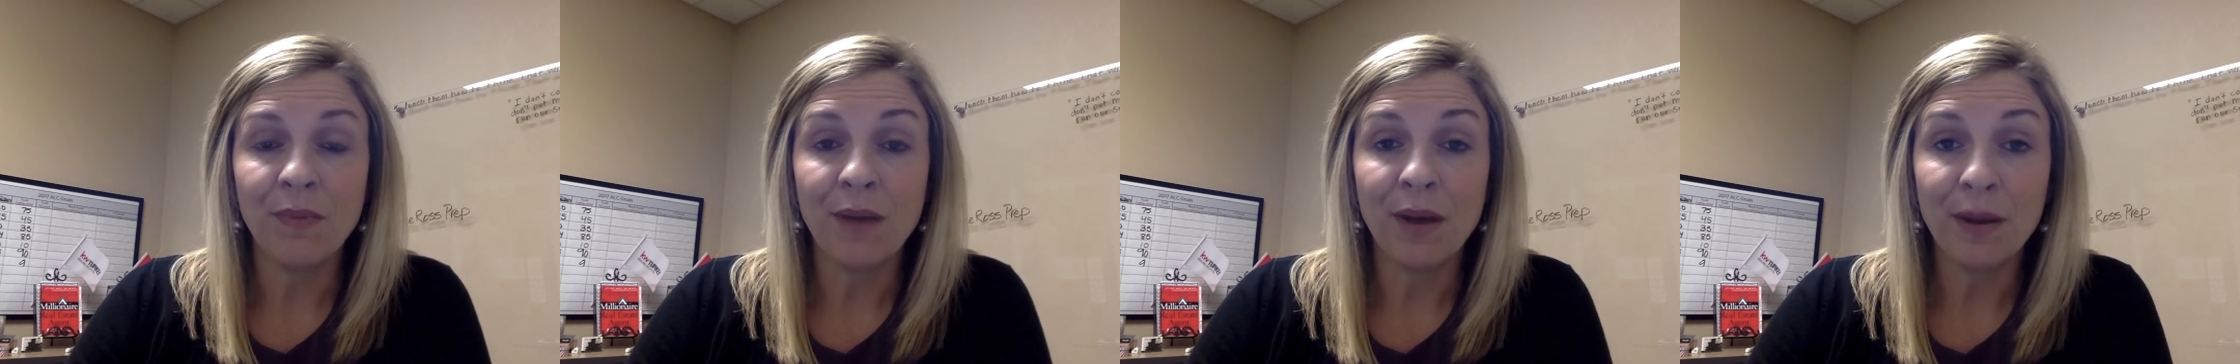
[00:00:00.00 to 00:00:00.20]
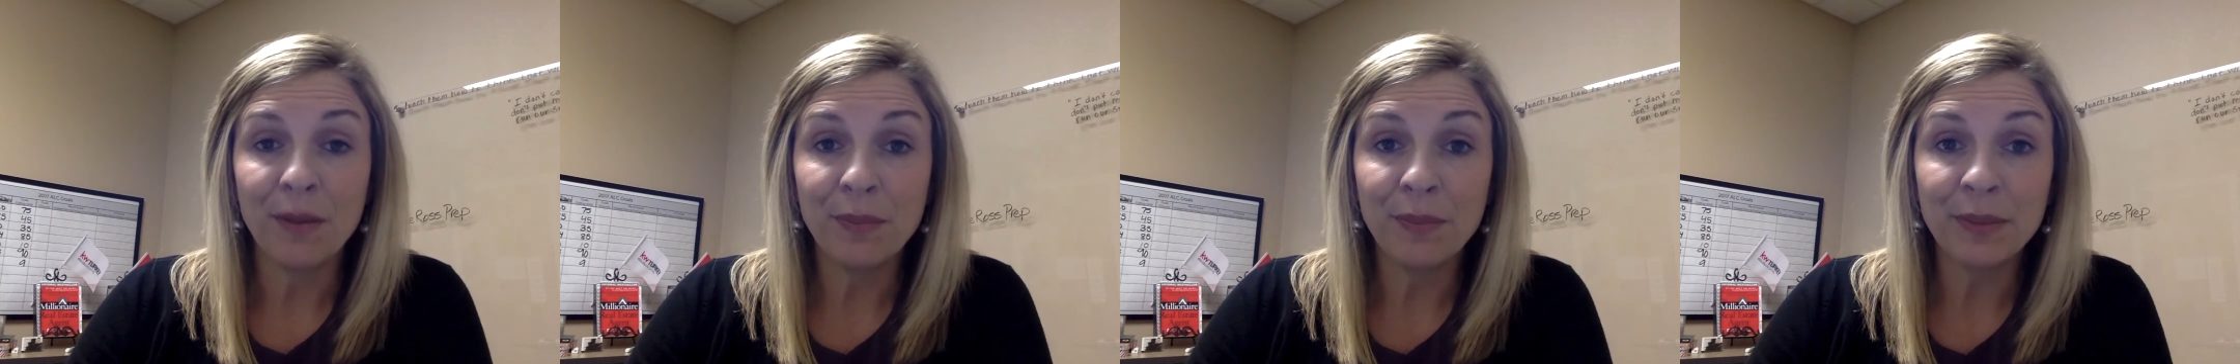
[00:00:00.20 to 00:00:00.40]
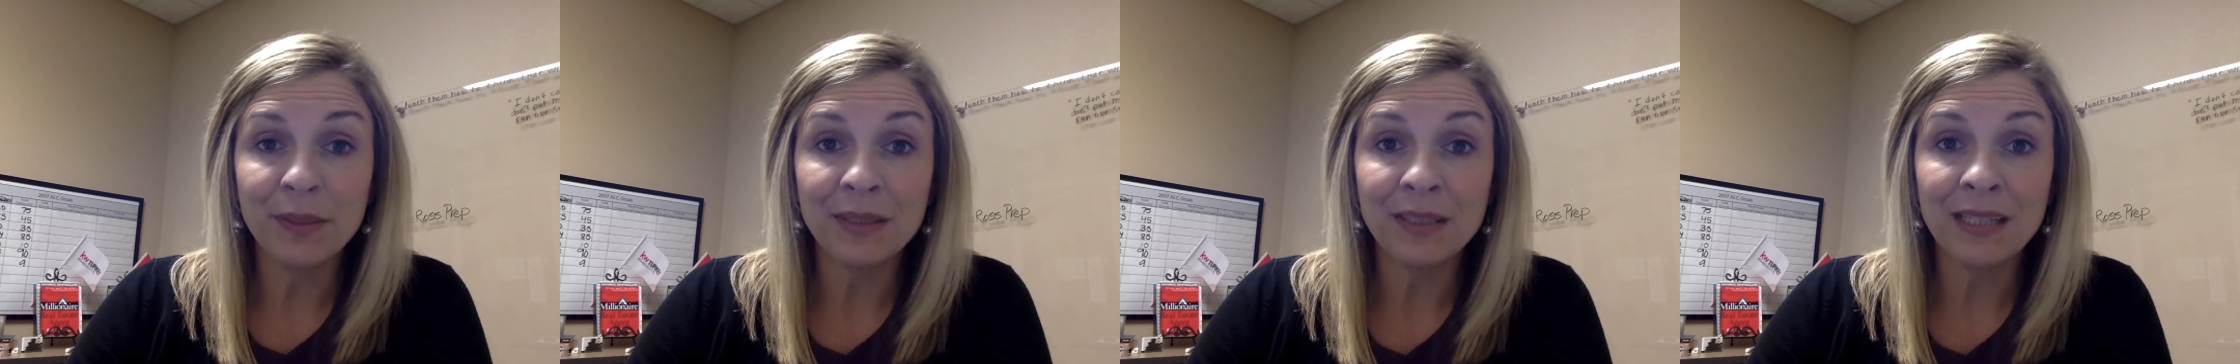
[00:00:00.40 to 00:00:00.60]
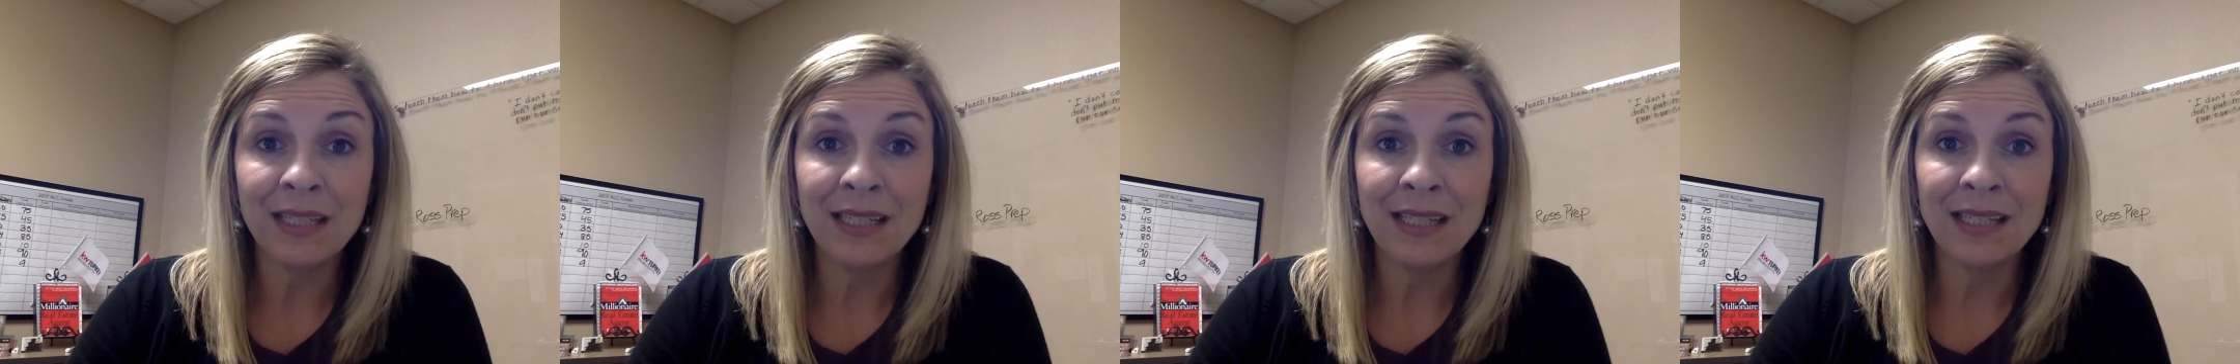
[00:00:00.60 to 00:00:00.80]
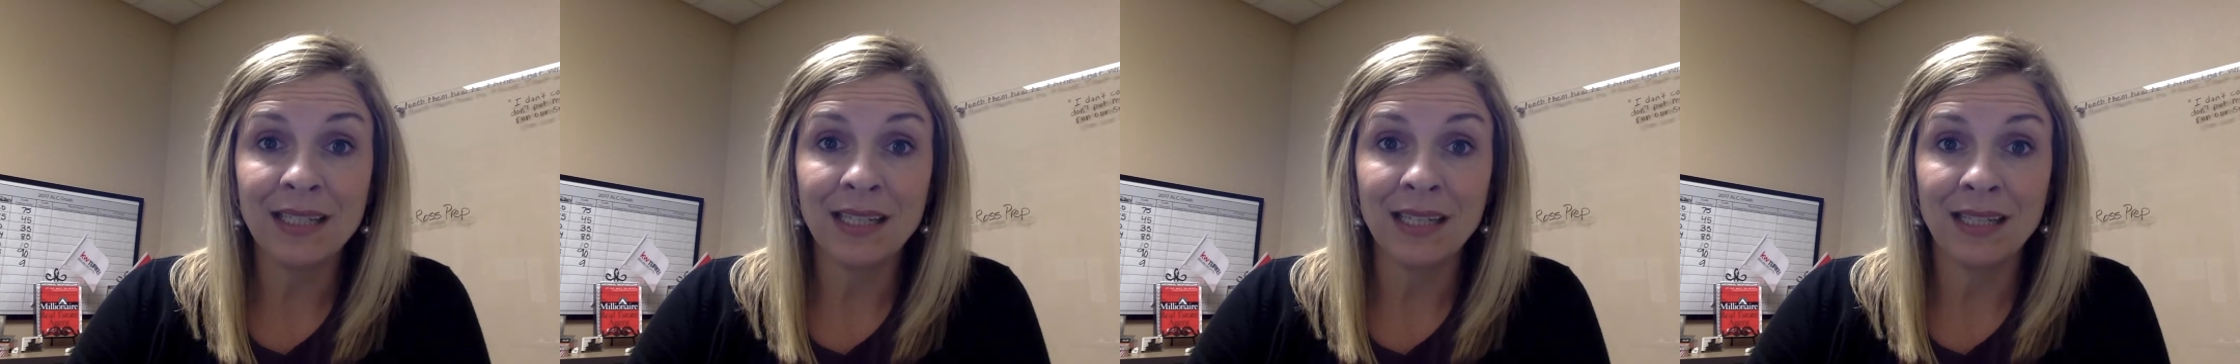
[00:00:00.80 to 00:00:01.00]
ability
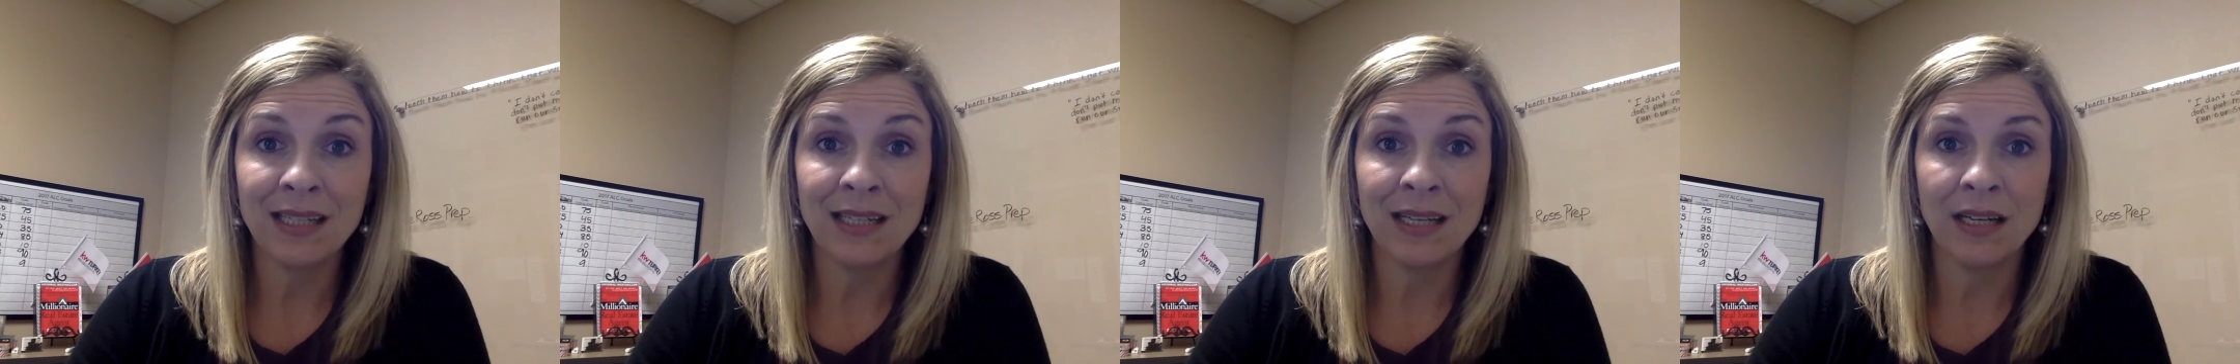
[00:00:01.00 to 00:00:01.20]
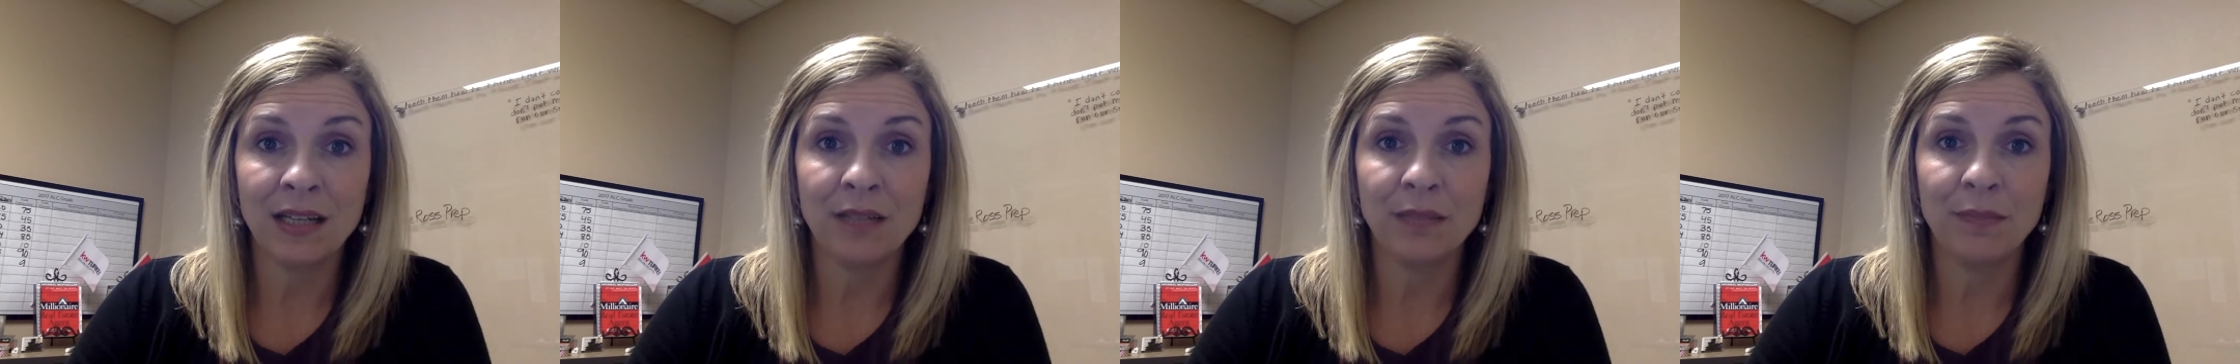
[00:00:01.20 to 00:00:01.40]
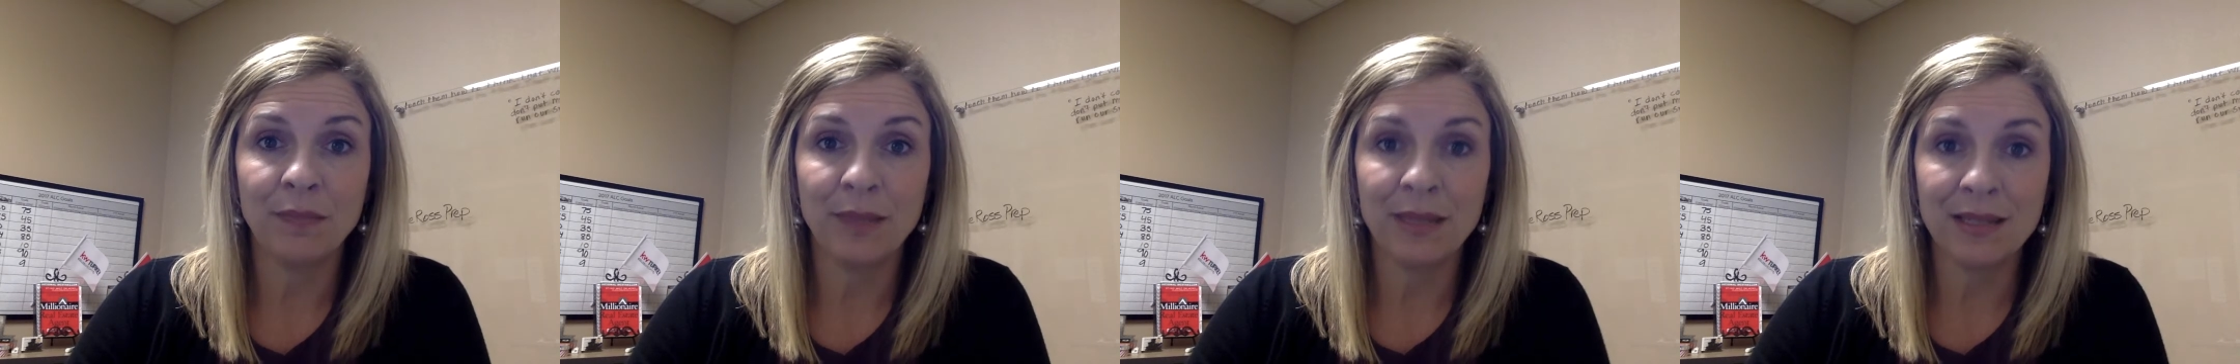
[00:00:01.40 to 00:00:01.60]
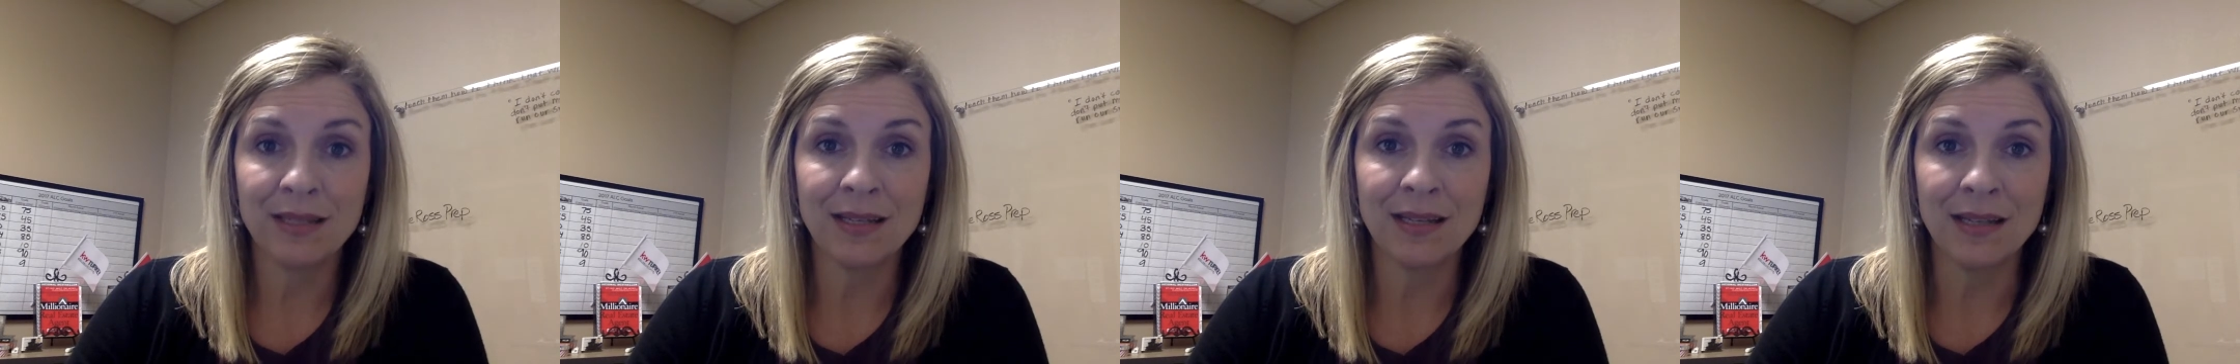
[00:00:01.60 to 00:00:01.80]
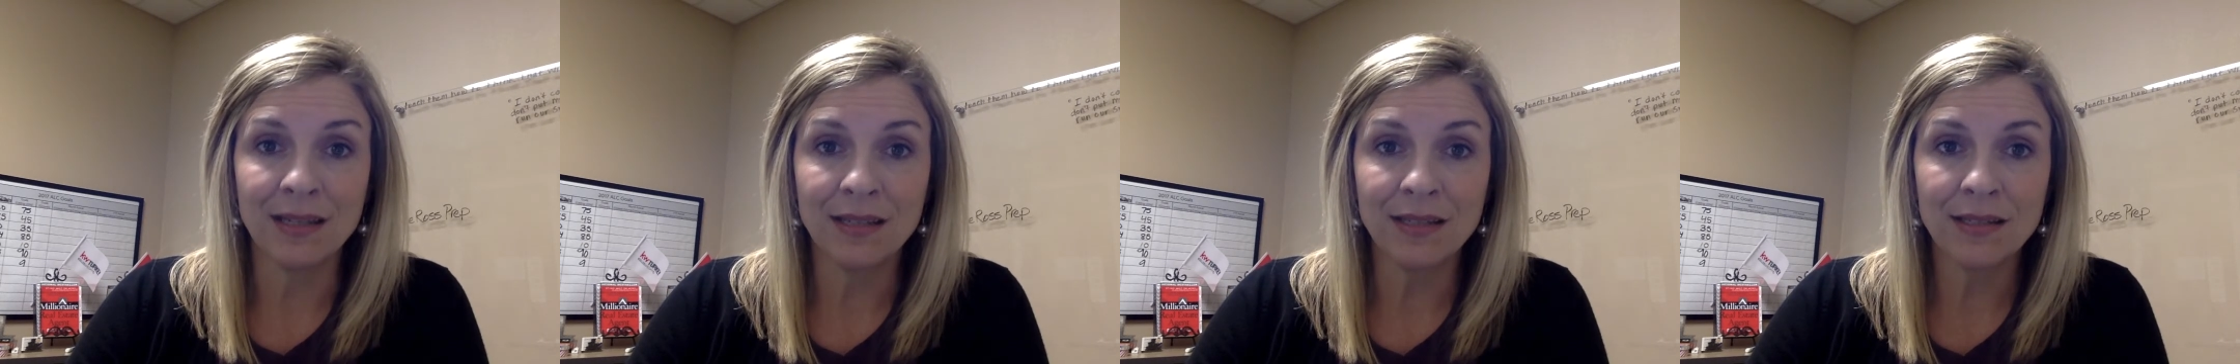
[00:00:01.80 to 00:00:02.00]
to conduct
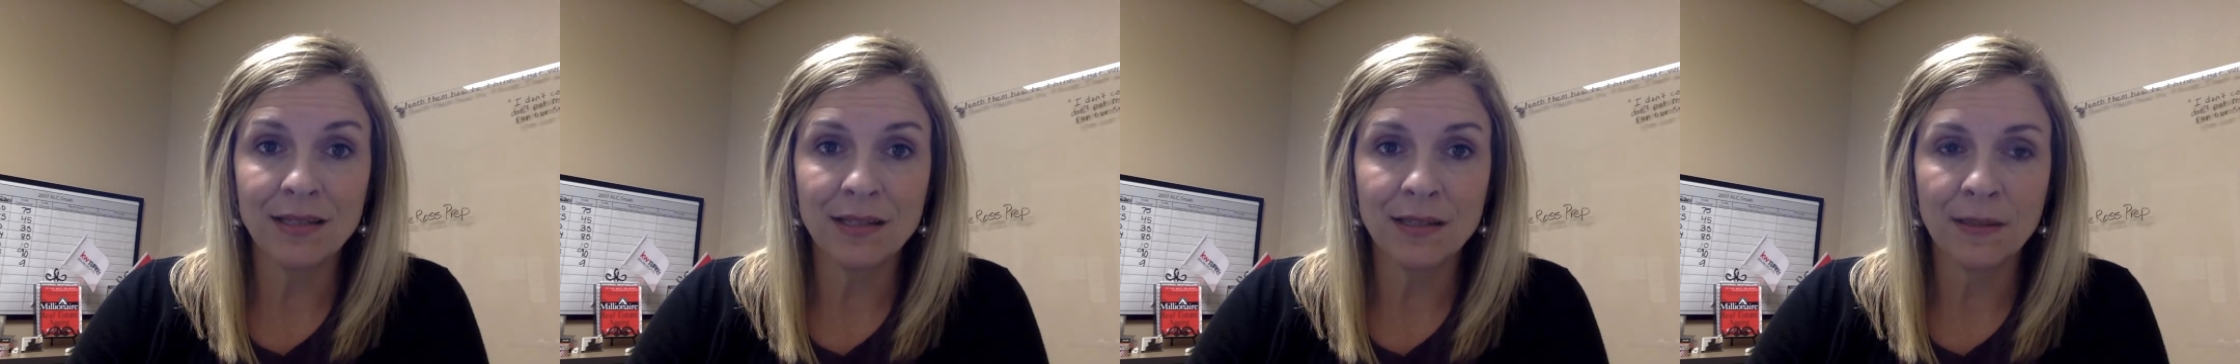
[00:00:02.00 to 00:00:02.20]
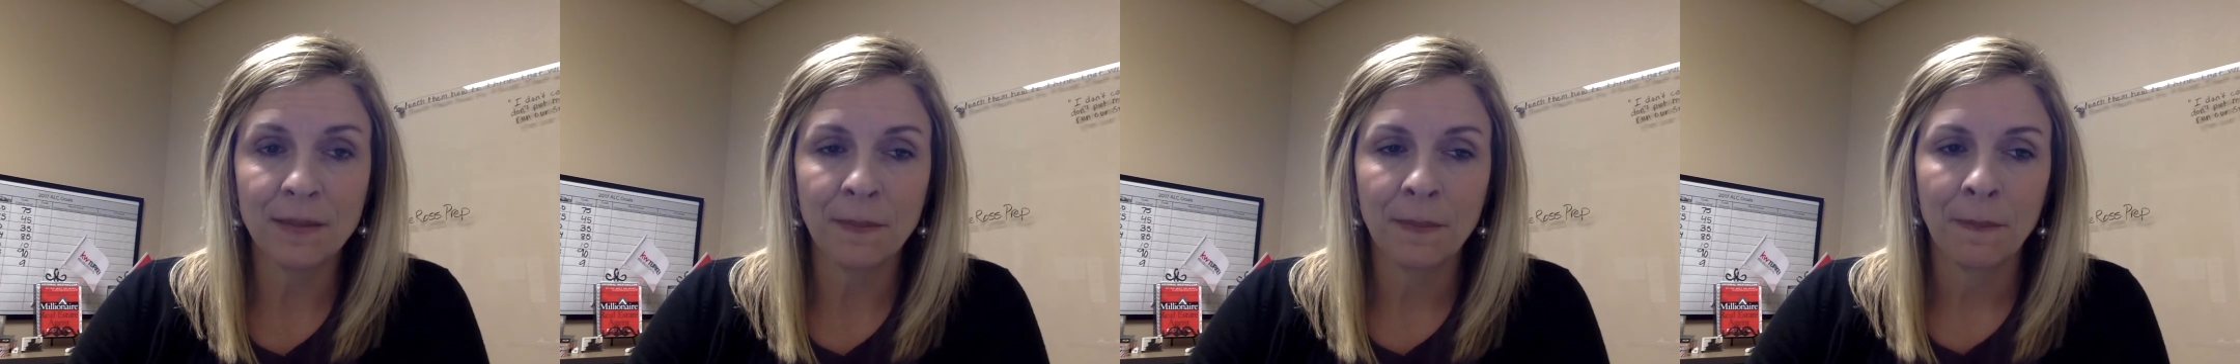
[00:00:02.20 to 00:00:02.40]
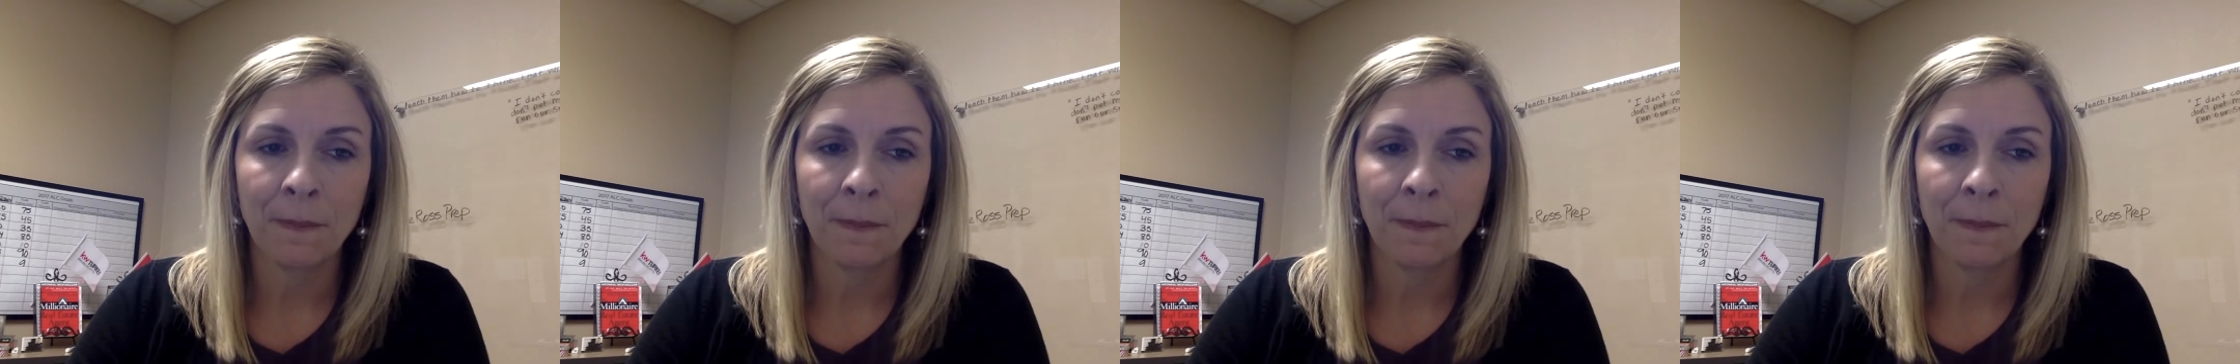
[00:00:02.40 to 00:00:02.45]
business.